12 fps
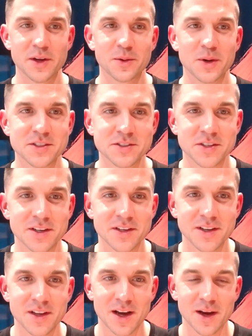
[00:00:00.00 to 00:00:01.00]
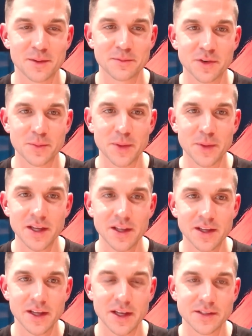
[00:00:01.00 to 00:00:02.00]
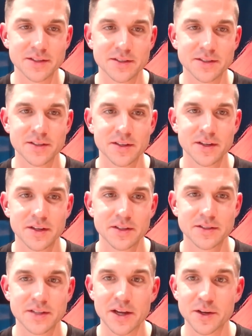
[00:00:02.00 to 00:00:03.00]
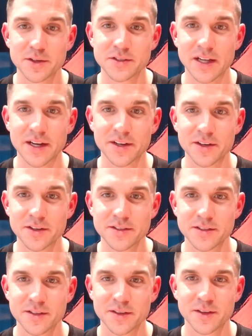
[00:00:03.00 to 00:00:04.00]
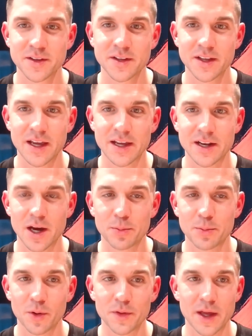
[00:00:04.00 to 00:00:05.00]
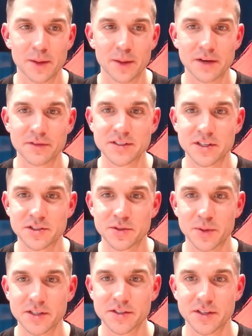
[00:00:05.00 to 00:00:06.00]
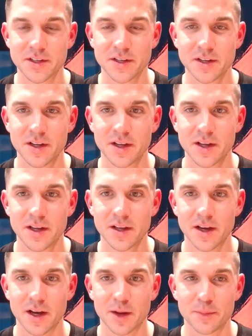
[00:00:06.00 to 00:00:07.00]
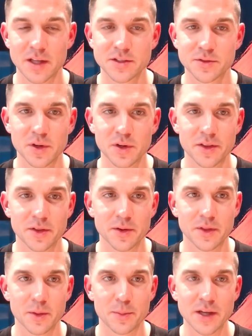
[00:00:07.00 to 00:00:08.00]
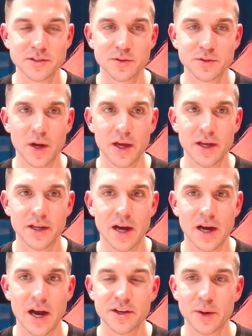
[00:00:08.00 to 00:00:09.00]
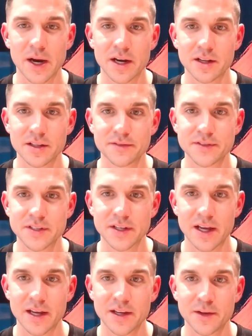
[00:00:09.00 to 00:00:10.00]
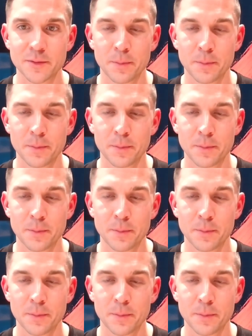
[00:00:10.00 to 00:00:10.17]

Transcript: question. For me, it's set your standards and uphold them in every situation. That's really the best way I know how to live today.